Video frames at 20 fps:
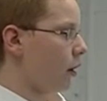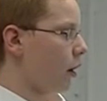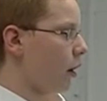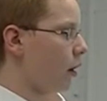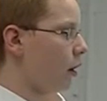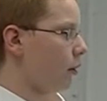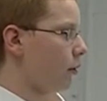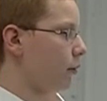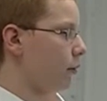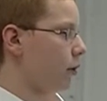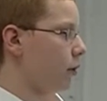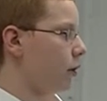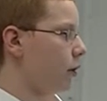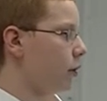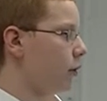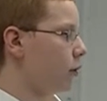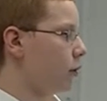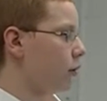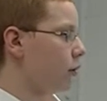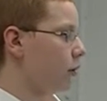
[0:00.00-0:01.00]
and with here
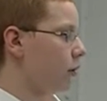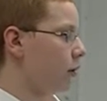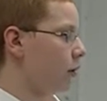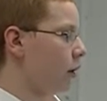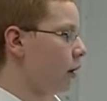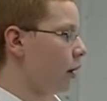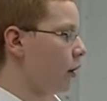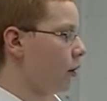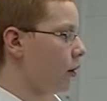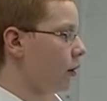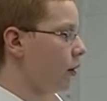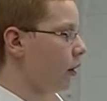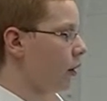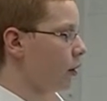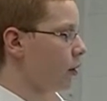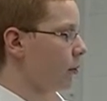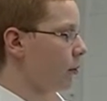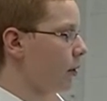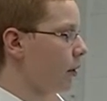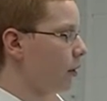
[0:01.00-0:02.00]
you can see how the
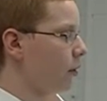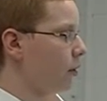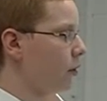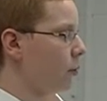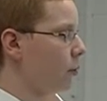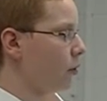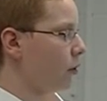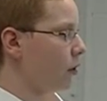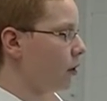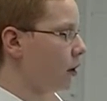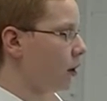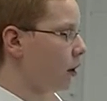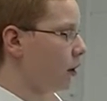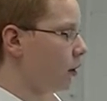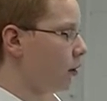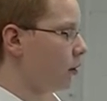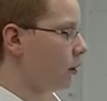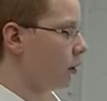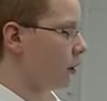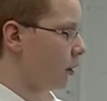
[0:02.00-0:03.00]
udder blends smoothly into
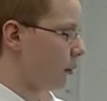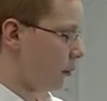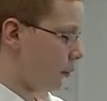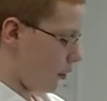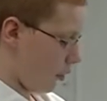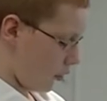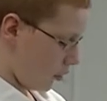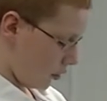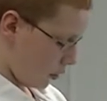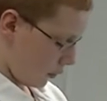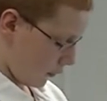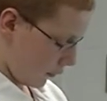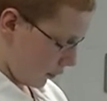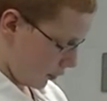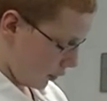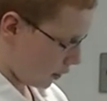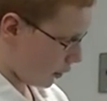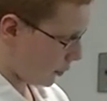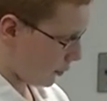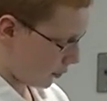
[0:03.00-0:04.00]
the barrel of
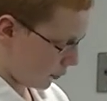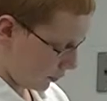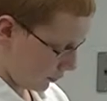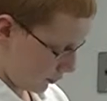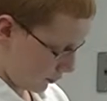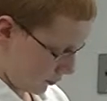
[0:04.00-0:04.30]
the animal.